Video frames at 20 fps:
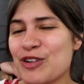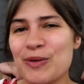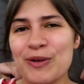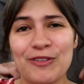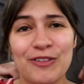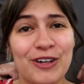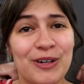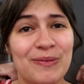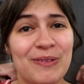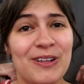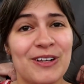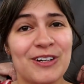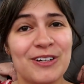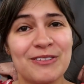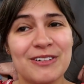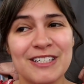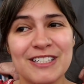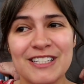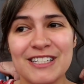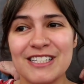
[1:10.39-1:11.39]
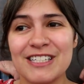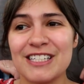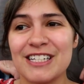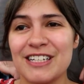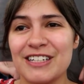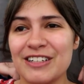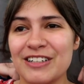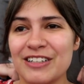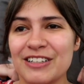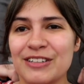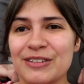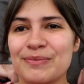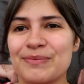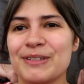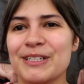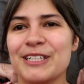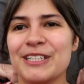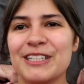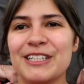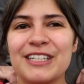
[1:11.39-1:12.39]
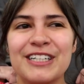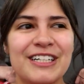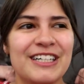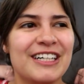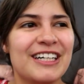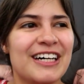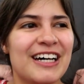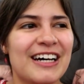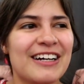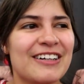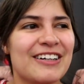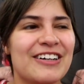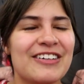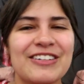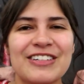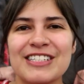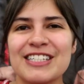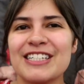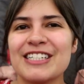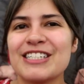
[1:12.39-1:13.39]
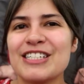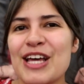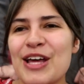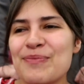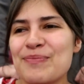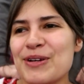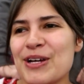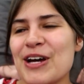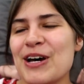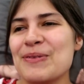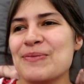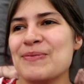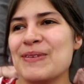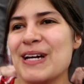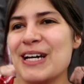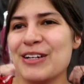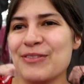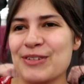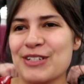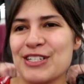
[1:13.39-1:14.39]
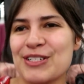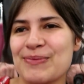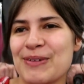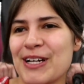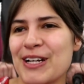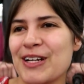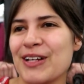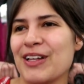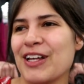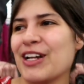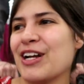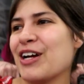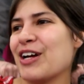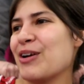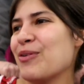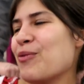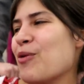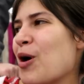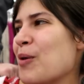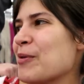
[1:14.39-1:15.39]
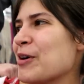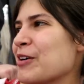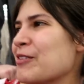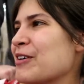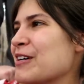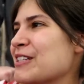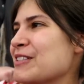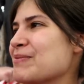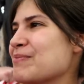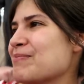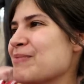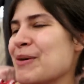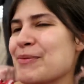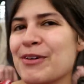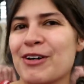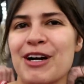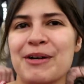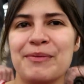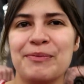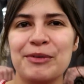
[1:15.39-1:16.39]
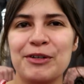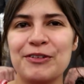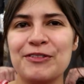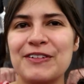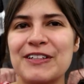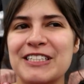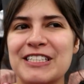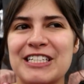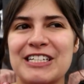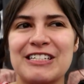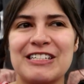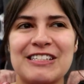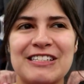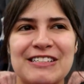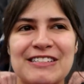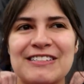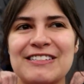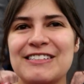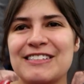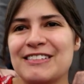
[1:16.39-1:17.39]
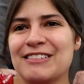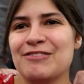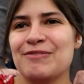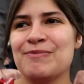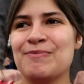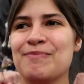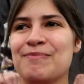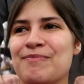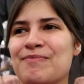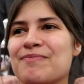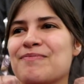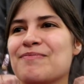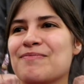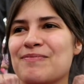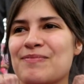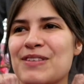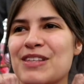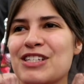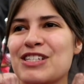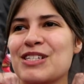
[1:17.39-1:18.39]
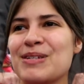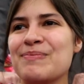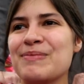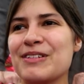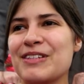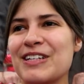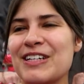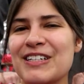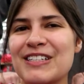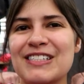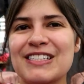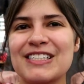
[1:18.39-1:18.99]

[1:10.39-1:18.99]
We've come a long way since then, y'all, but I don't know, it's like 10 p.m. and we're just making a late night Walmart run, maybe grab a movie. It's just the simple thing.